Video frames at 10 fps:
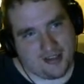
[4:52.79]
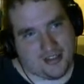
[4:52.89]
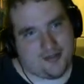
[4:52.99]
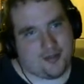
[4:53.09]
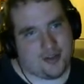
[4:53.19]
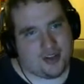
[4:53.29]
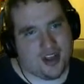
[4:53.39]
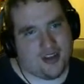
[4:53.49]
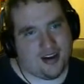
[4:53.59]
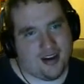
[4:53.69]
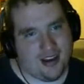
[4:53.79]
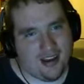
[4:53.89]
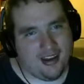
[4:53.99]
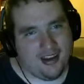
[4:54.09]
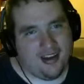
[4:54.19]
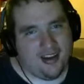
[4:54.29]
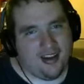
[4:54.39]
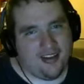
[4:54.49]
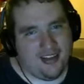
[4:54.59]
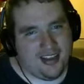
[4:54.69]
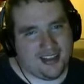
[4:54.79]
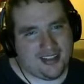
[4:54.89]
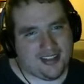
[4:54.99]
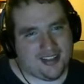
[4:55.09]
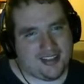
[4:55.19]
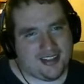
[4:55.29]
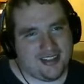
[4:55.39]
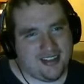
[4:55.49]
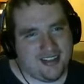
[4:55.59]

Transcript: Same for Shanghai. This